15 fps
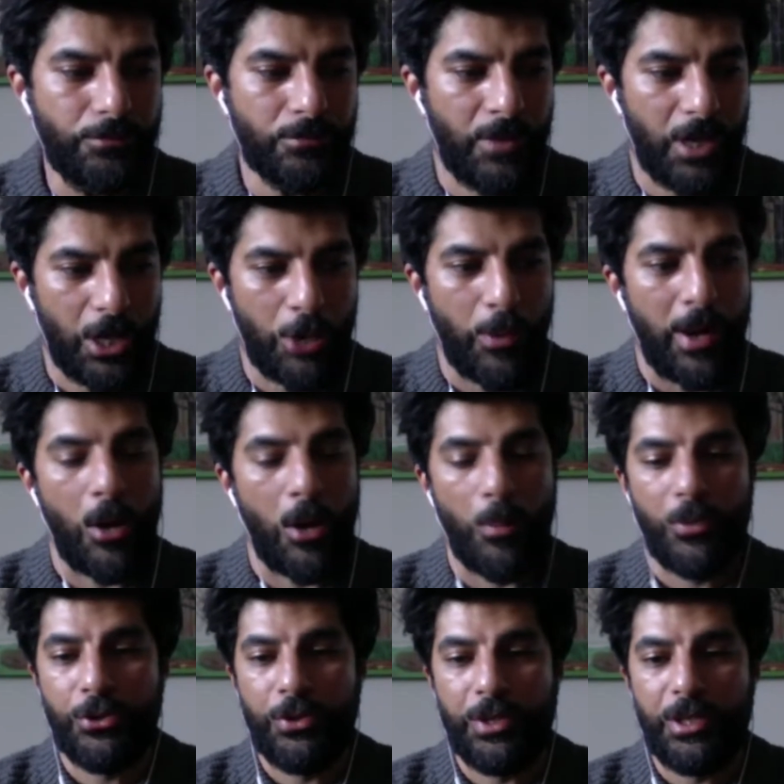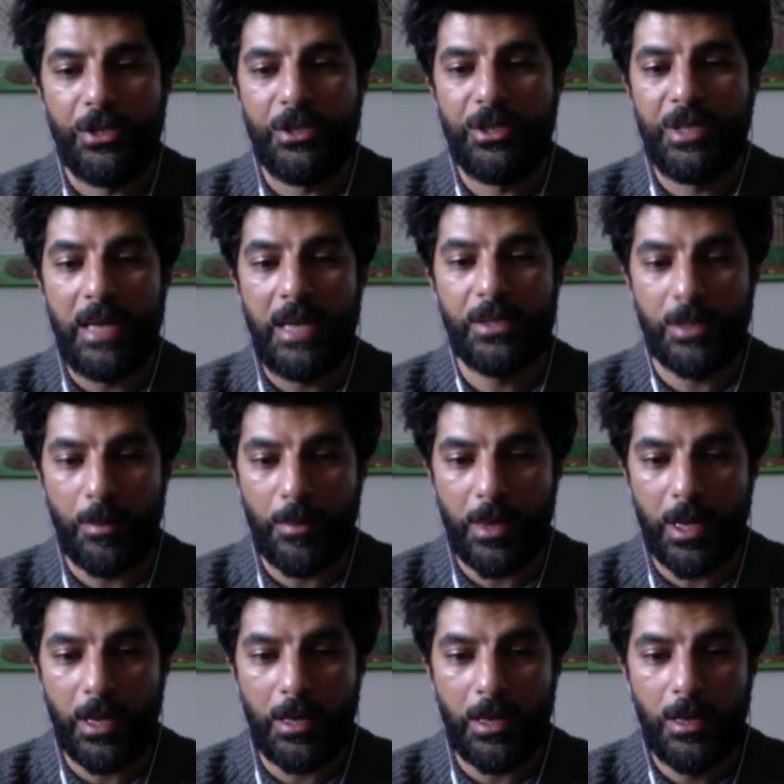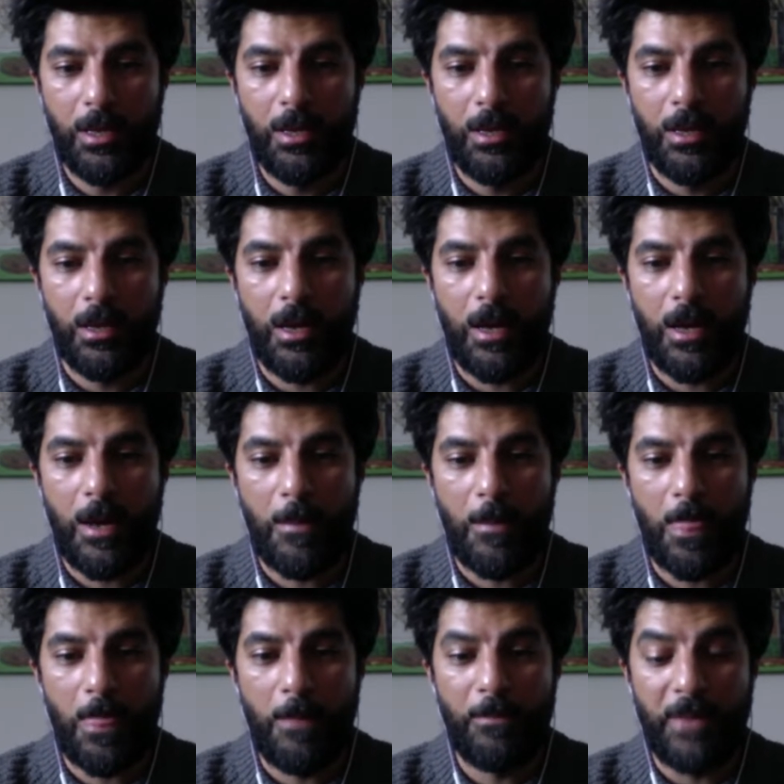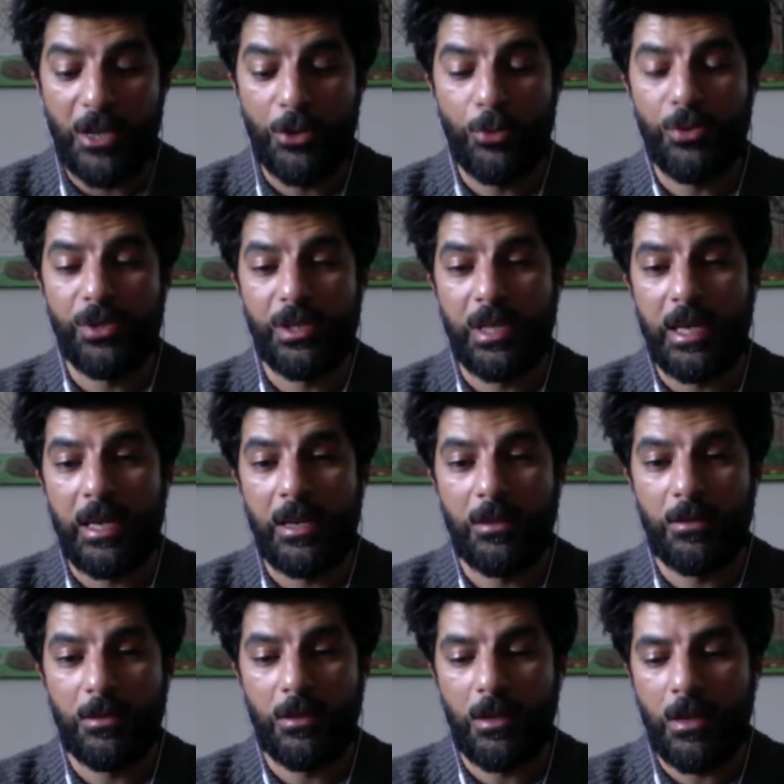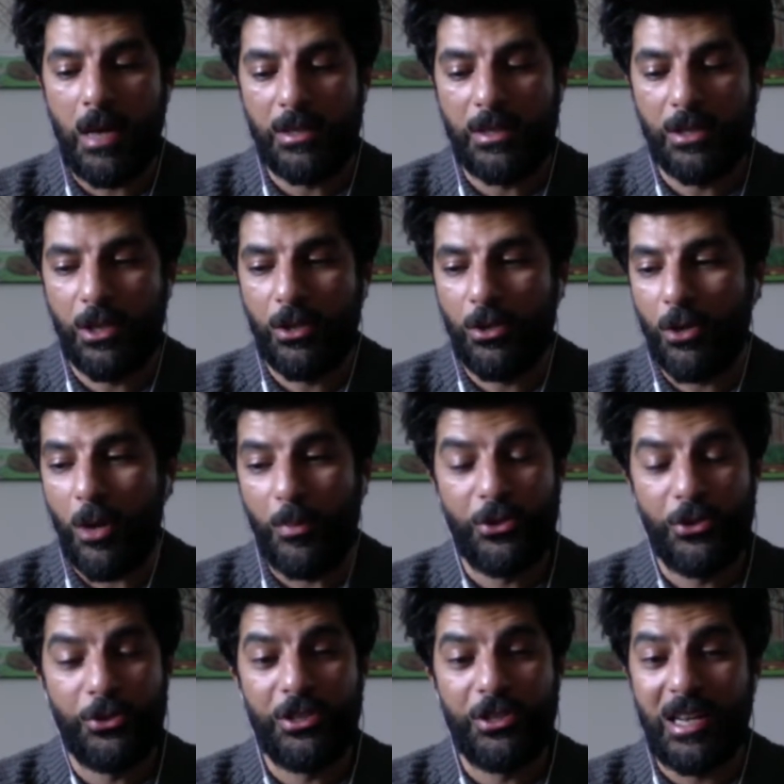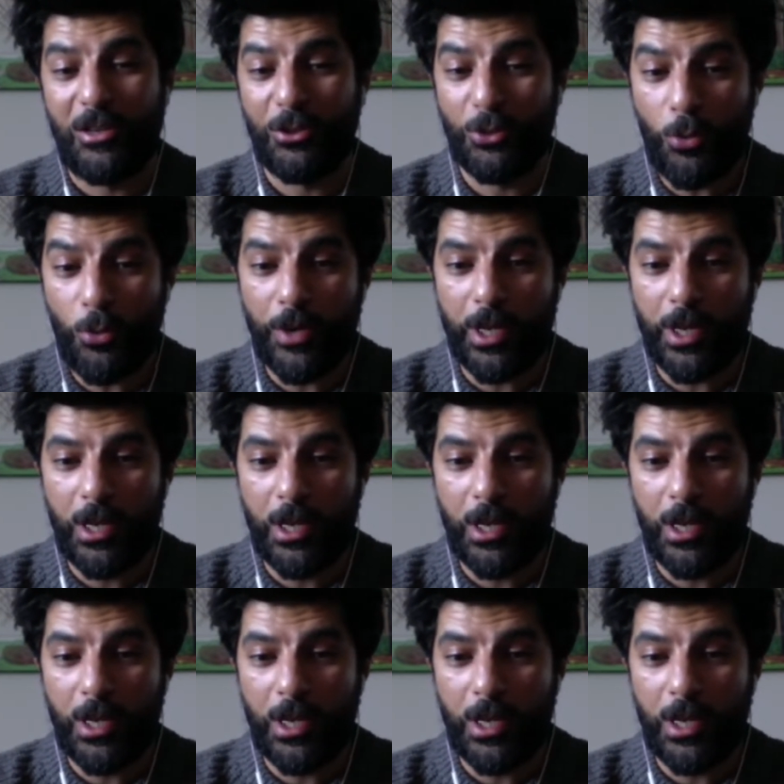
great opportunity to change something. They do see it as a good opportunity to tell a story,